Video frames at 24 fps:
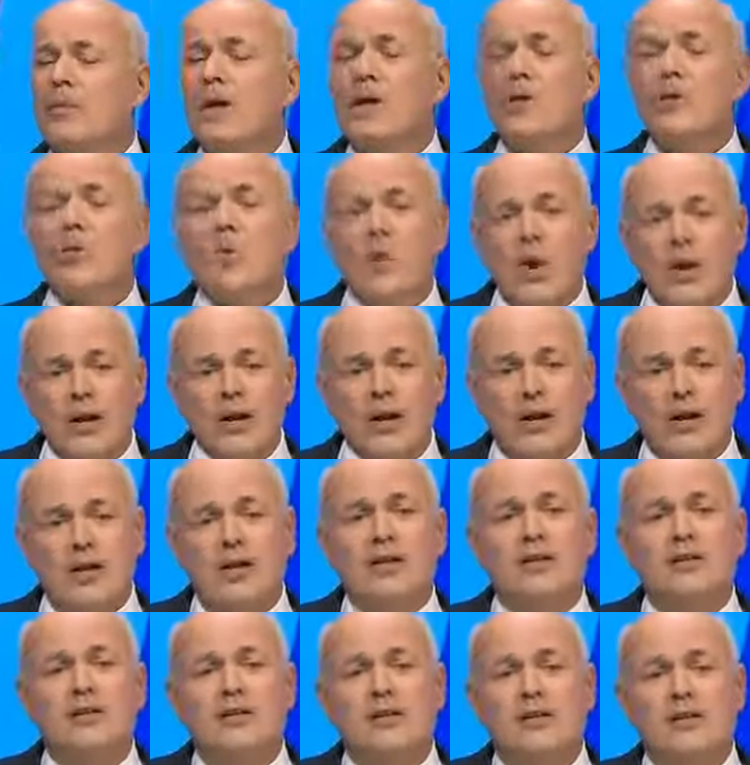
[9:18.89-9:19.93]
No
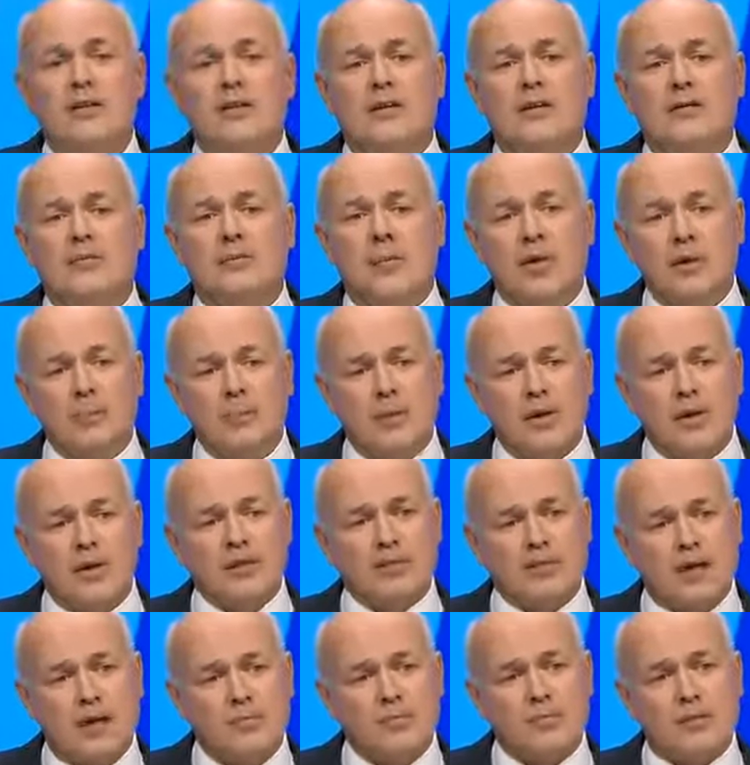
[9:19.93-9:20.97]
wonder people
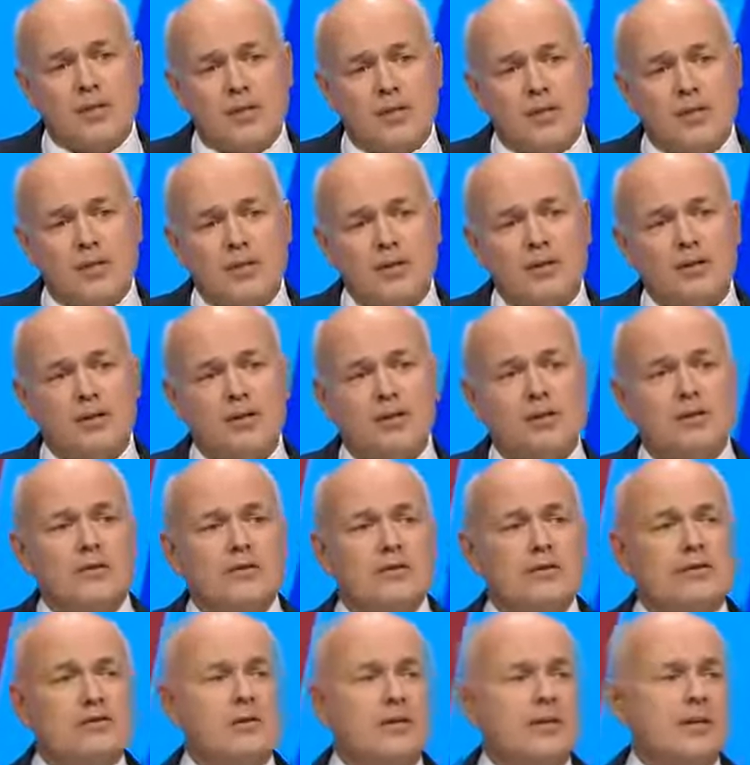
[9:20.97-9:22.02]
are tempted
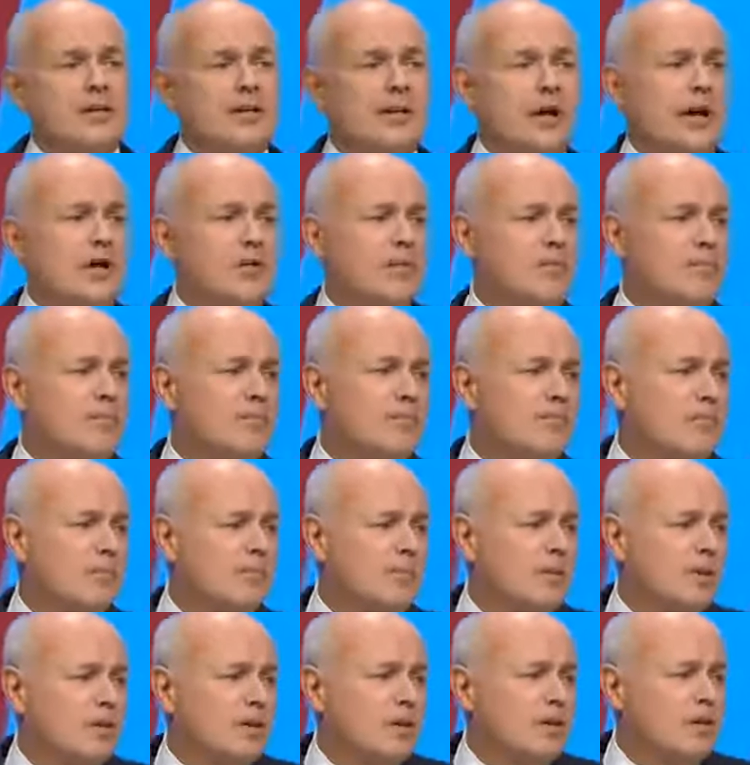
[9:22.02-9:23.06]
to sit at home.
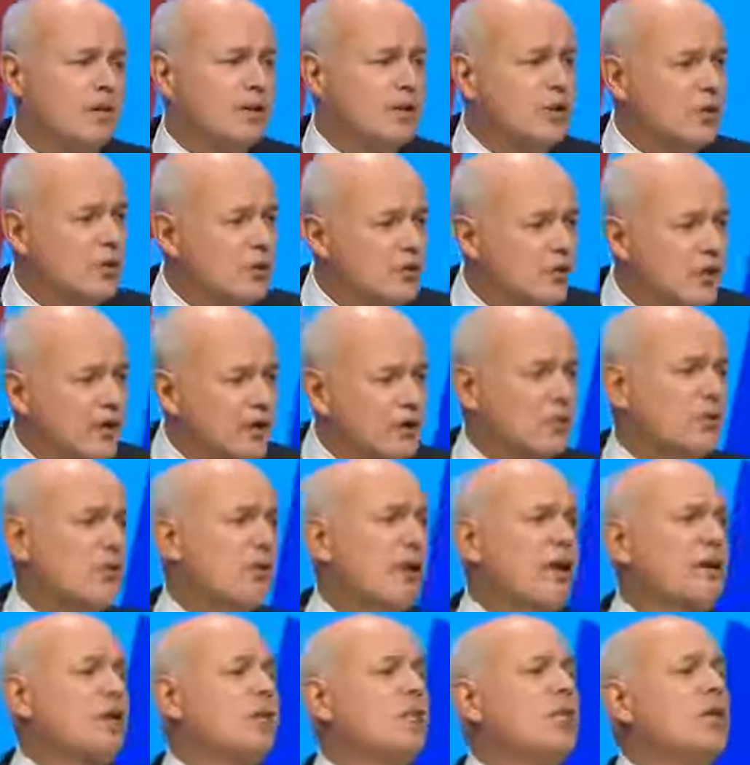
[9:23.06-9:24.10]
And universal
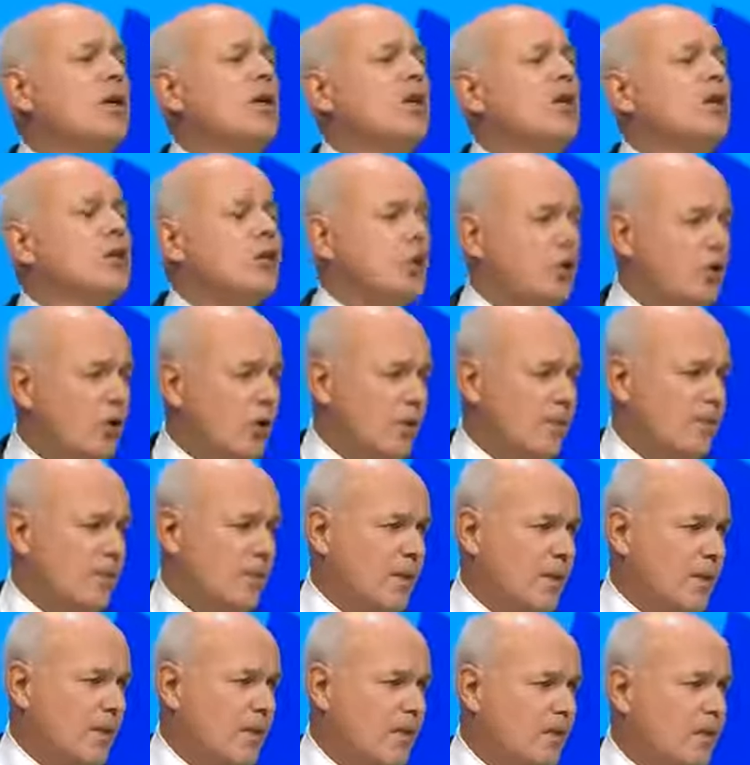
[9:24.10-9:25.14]
credit will ensure
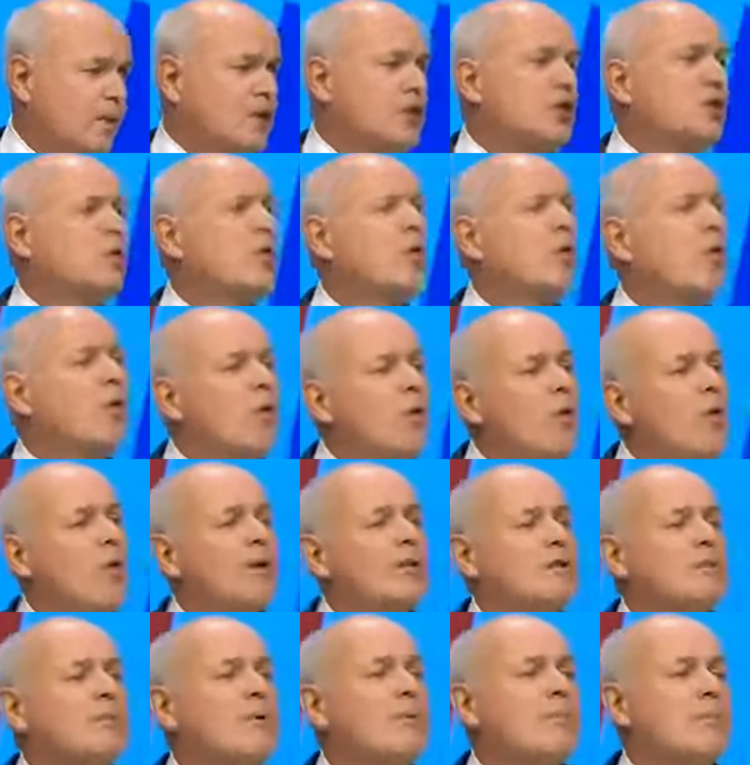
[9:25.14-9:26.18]
that you will
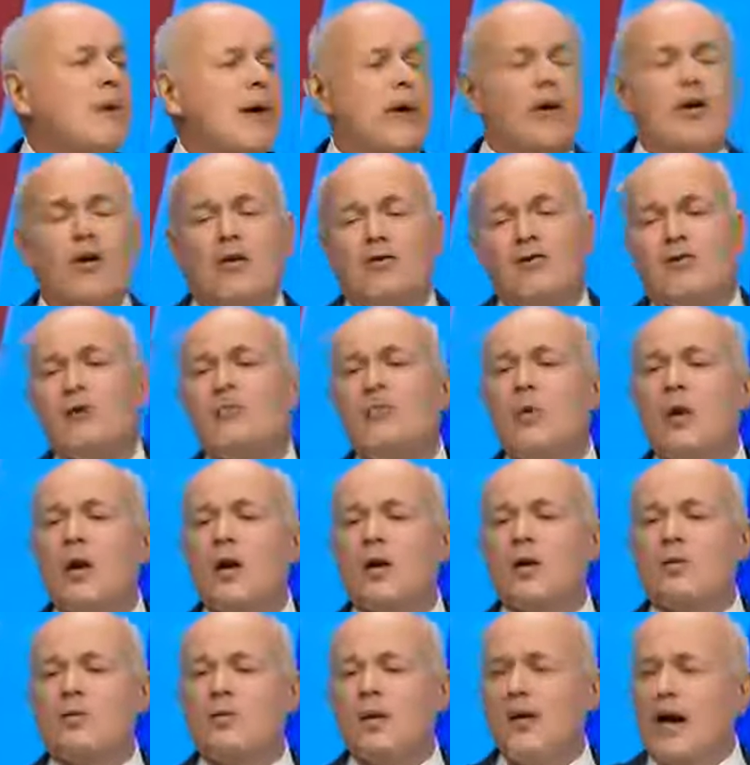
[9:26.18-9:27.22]
always be better off in
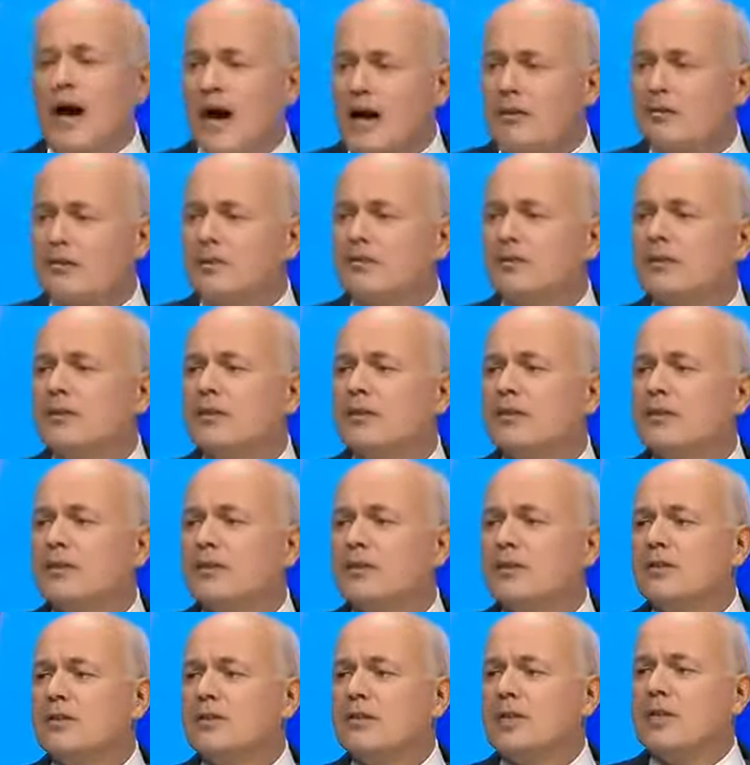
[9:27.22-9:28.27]
work than out of it,
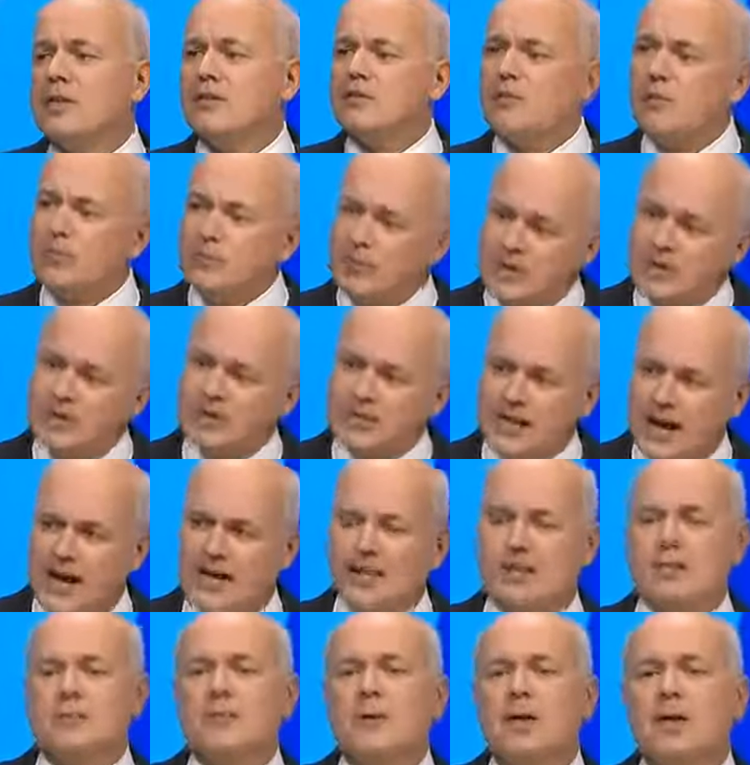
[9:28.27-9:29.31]
and it will mean
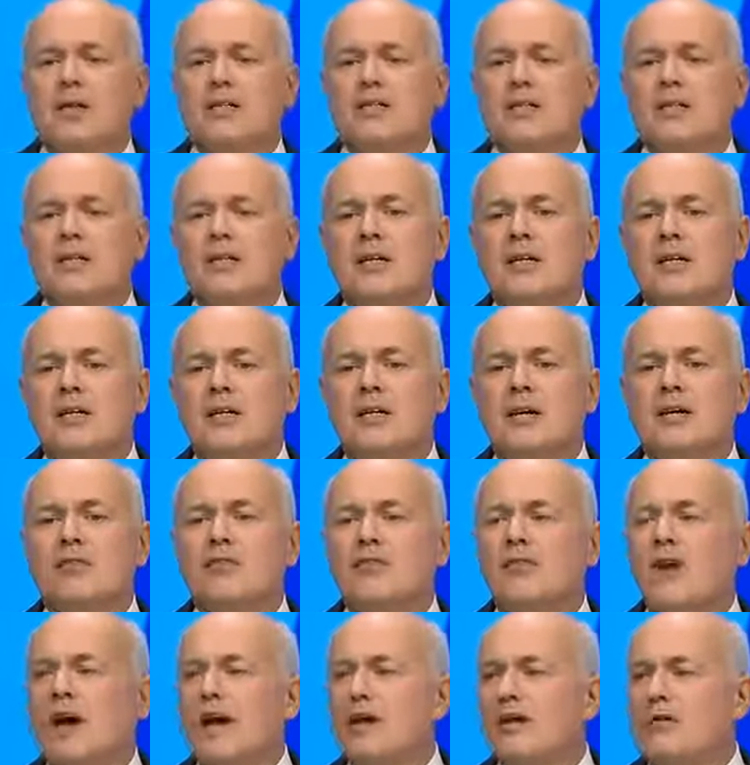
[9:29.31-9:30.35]
taxpayers
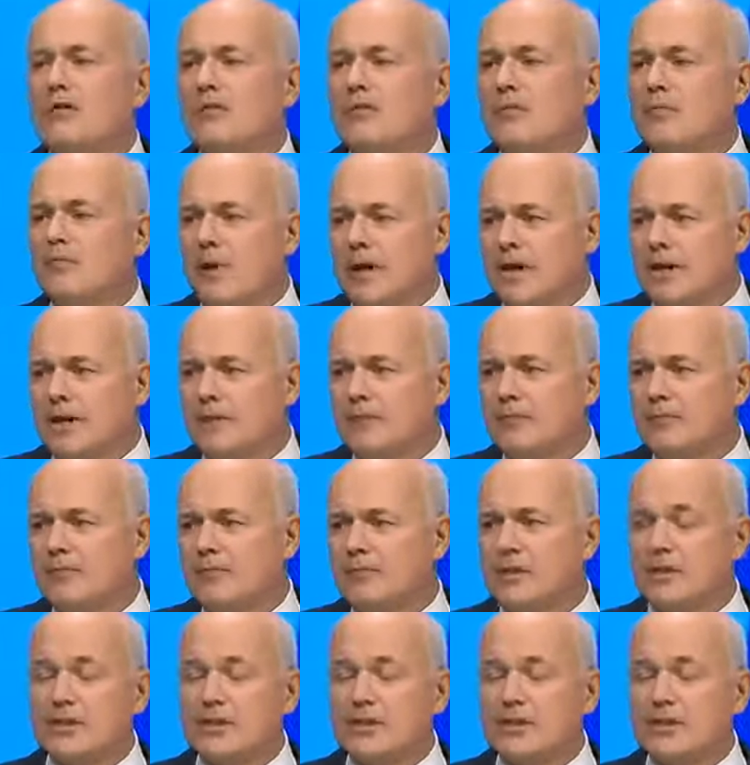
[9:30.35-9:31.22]
get value for money.